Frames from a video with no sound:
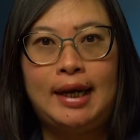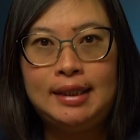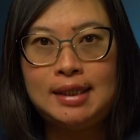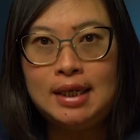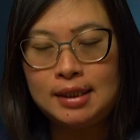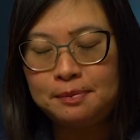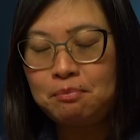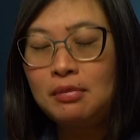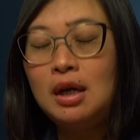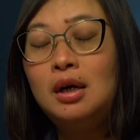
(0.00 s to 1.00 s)
deities.
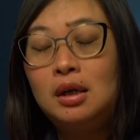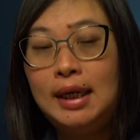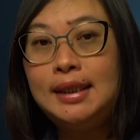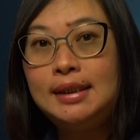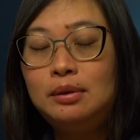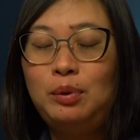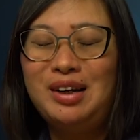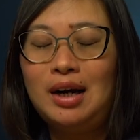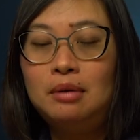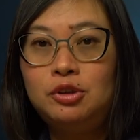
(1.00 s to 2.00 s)
When
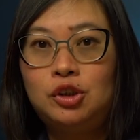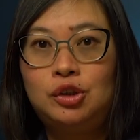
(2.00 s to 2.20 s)
it comes